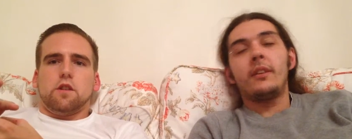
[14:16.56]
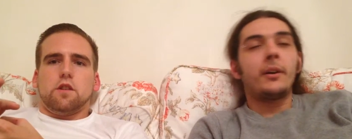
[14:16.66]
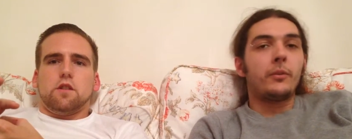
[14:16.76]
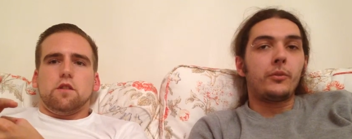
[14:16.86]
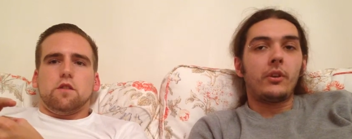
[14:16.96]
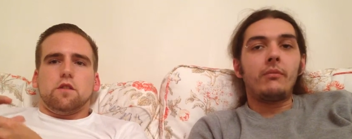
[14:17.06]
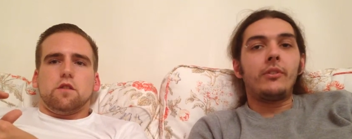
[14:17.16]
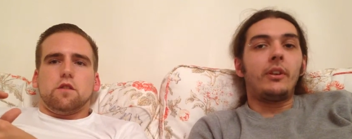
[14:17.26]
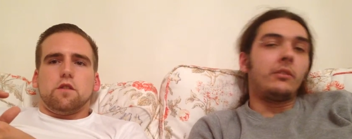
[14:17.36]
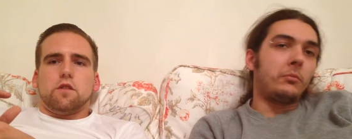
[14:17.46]
Speaker 1: Like, there was a
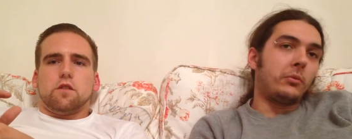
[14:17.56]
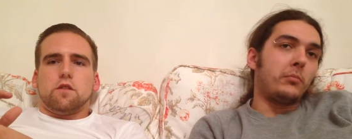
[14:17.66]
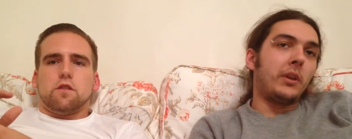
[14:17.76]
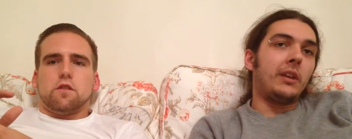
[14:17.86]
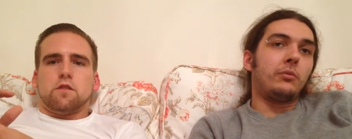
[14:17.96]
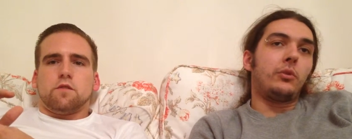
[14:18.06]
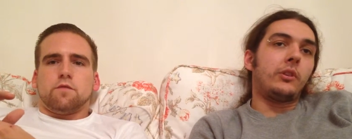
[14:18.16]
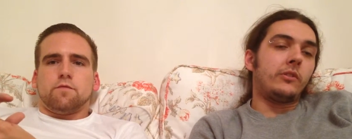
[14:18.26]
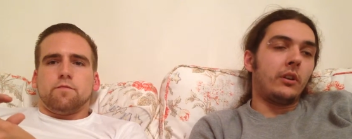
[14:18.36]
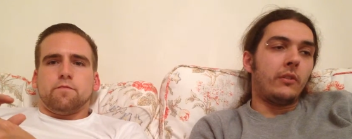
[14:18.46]
conversation between Mickey
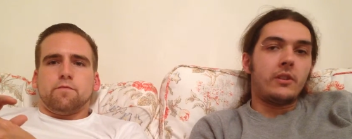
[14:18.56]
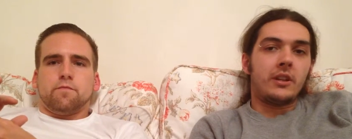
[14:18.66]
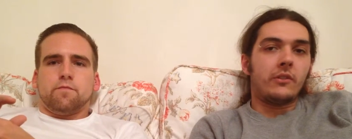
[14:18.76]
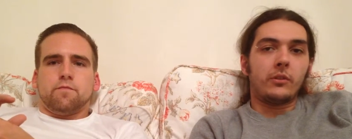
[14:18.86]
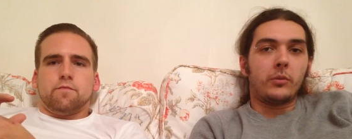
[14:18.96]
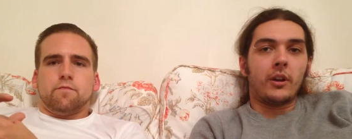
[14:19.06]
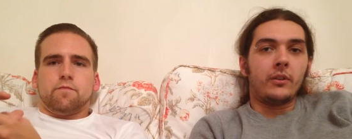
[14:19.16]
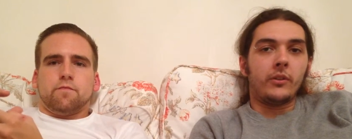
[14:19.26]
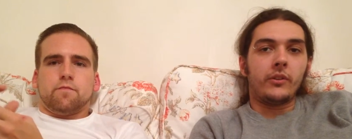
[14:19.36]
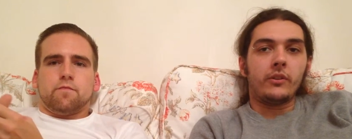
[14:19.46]
Rourke and Stallone that needed
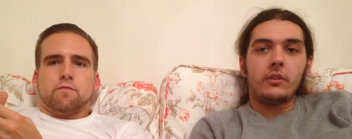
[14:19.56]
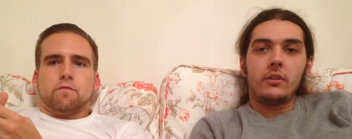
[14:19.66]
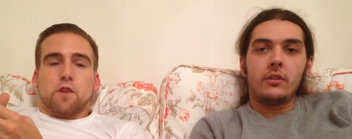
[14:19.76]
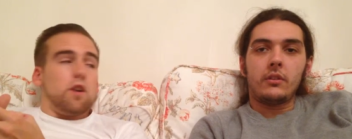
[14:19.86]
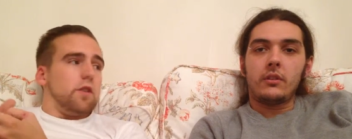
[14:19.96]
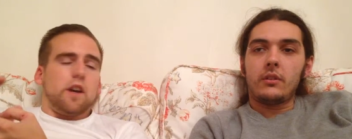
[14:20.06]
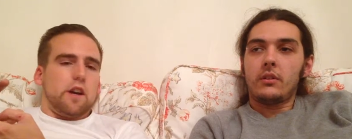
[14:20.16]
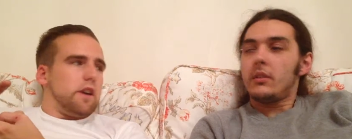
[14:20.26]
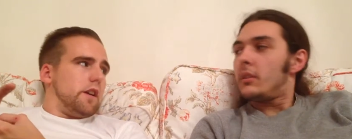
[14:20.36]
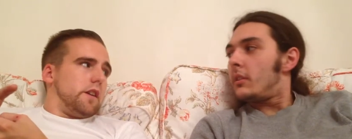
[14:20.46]
subtitles. Oh,
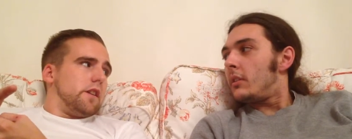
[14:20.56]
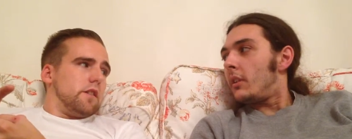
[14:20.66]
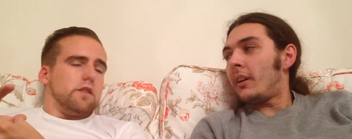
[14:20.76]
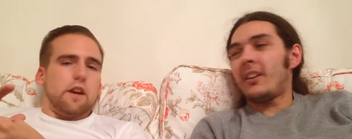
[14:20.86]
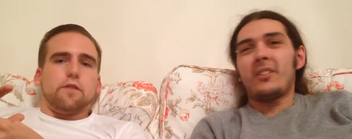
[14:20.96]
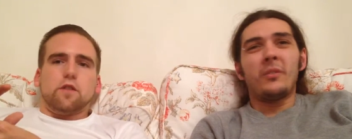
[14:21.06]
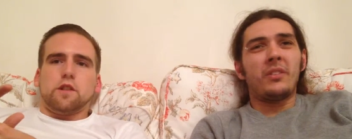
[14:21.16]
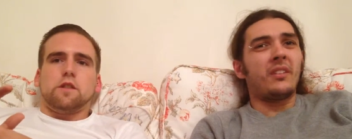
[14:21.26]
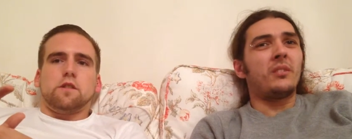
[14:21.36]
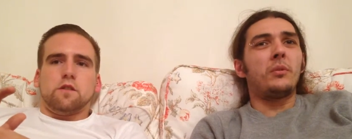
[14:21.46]
yeah, yeah, yeah. And definitely. I
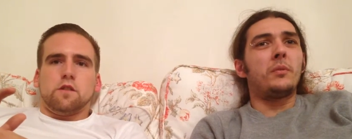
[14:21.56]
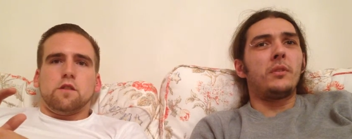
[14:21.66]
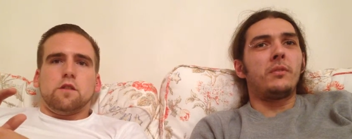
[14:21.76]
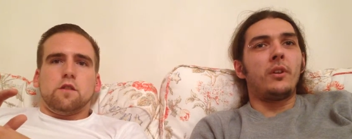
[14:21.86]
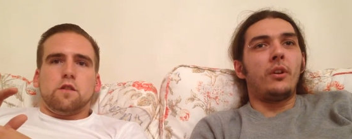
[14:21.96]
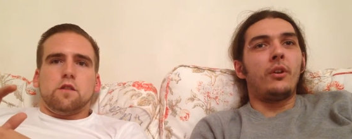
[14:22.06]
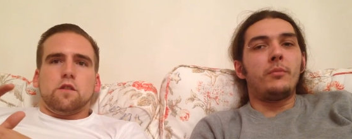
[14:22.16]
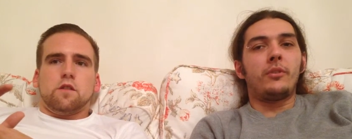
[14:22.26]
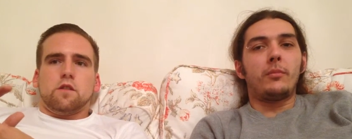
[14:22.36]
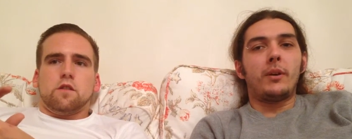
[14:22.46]
don't think that we would have
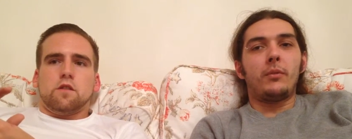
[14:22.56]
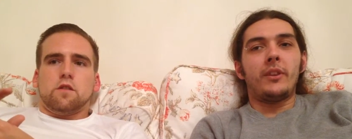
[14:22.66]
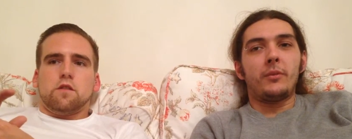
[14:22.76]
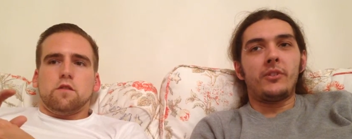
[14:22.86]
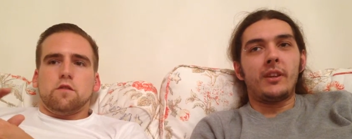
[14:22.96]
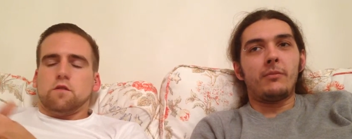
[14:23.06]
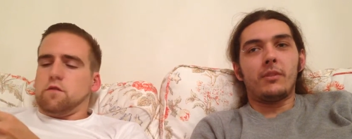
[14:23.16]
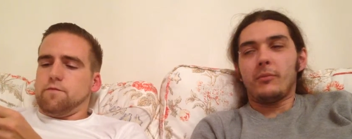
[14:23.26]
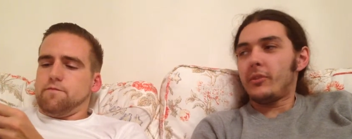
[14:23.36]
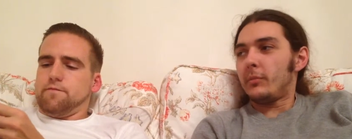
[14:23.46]
learned much about what they were saying
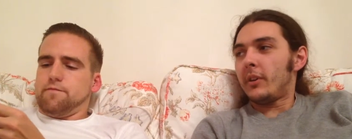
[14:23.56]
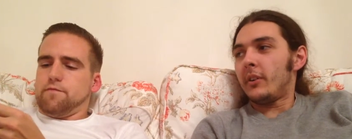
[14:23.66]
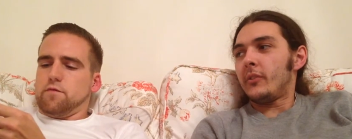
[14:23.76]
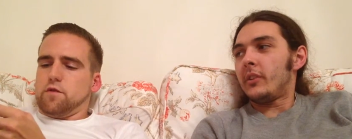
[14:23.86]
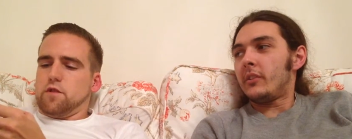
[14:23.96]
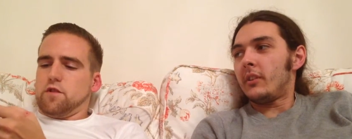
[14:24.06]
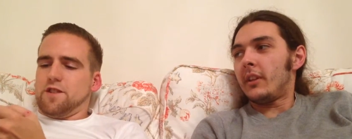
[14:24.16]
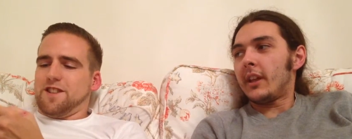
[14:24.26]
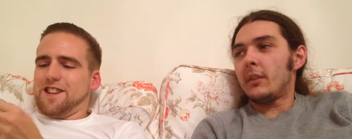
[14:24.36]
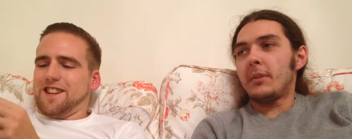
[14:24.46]
from the subtitles. It's not
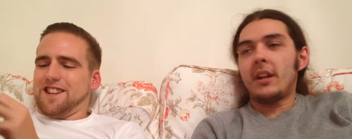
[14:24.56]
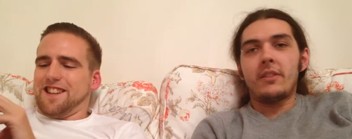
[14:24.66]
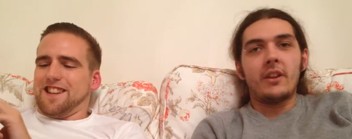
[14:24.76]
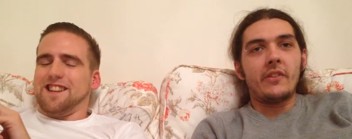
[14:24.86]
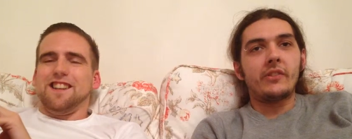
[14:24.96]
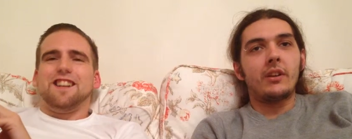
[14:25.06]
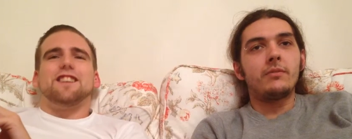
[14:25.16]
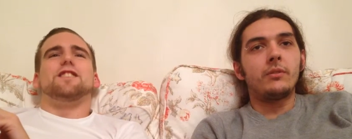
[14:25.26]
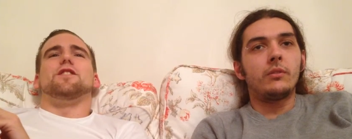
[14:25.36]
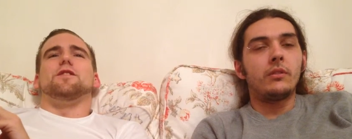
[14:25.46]
like it was anything yeah.
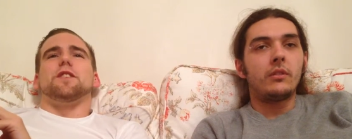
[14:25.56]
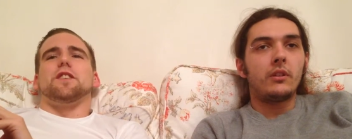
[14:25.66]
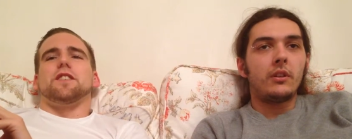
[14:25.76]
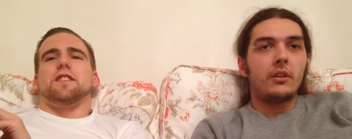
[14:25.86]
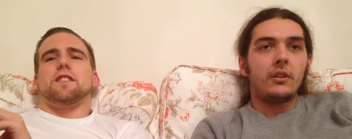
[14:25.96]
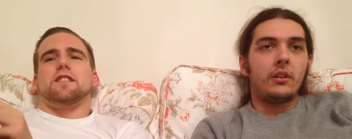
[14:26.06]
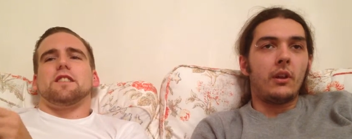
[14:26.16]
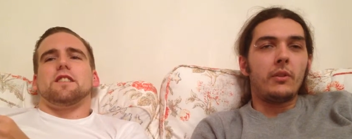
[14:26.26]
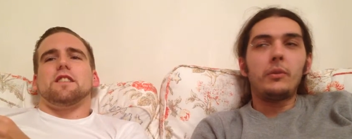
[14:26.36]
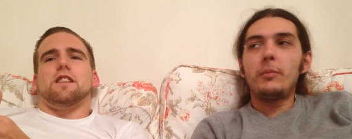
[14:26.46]
insightful. Not very.
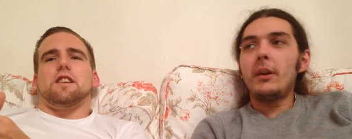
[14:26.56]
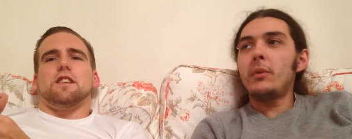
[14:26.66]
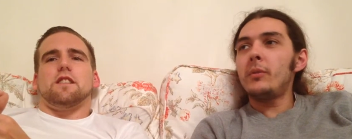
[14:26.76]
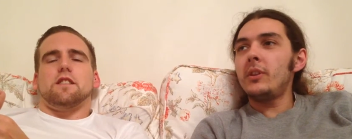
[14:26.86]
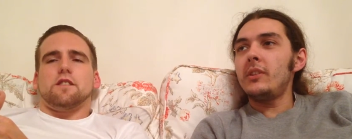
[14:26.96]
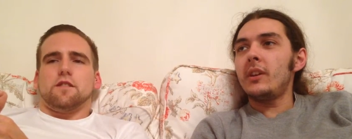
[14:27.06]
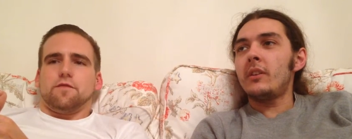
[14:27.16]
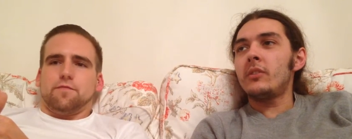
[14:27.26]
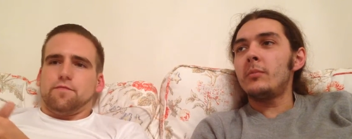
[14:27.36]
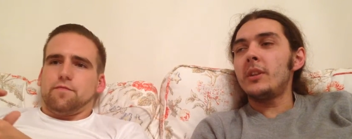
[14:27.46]
No, there was a bit, what was it he
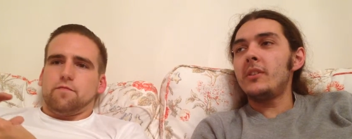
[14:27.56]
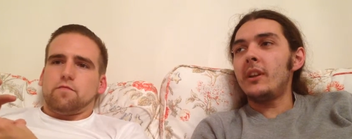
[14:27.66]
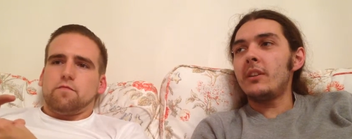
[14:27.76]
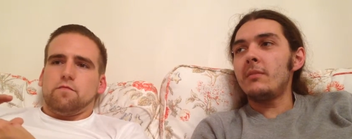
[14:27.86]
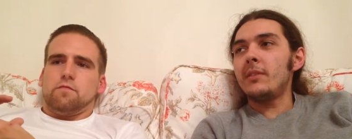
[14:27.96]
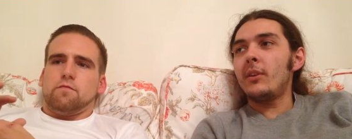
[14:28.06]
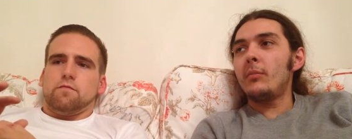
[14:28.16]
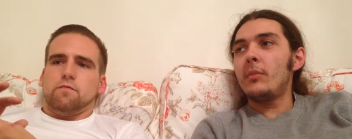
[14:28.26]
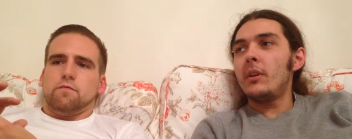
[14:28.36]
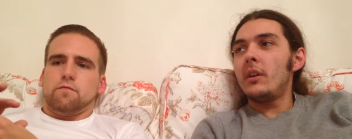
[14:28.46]
said? Somebody said in the
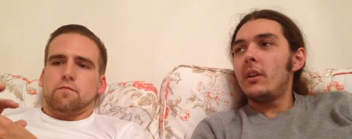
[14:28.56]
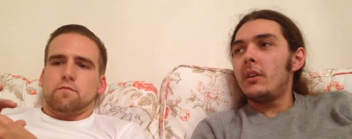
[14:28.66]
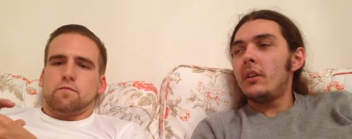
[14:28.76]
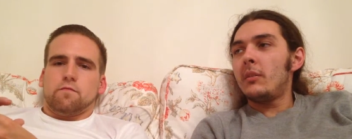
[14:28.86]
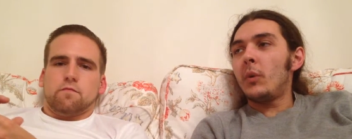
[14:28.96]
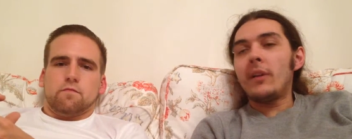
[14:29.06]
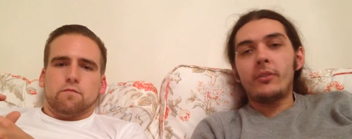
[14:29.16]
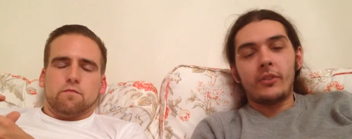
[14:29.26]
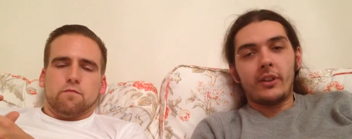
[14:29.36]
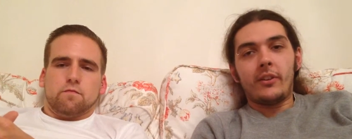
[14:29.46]
film,
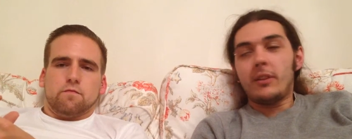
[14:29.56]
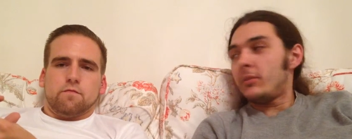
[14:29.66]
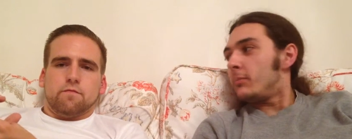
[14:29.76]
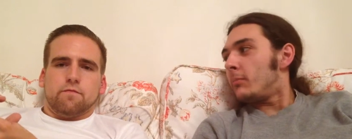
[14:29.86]
whatever doesn't kill you